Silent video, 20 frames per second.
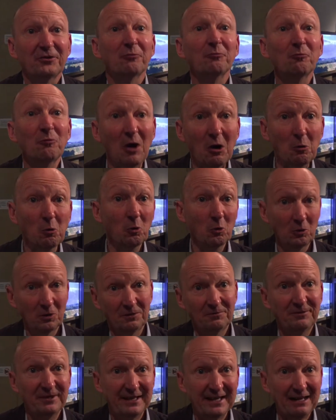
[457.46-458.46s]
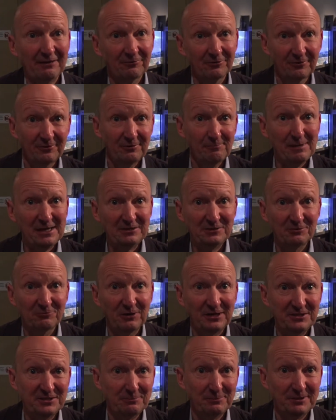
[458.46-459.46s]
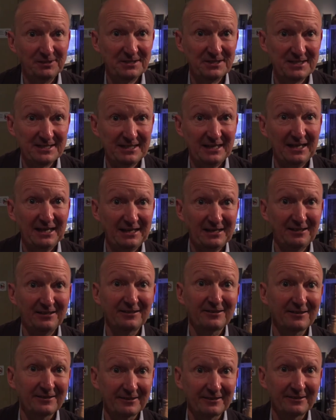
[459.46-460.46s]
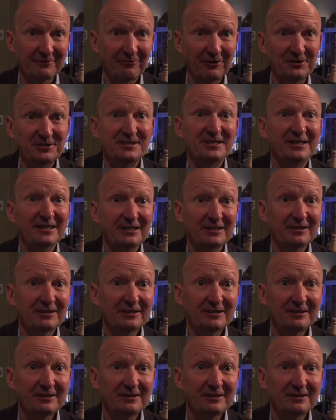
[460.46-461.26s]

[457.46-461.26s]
the role of the cavalry regiments in the frontier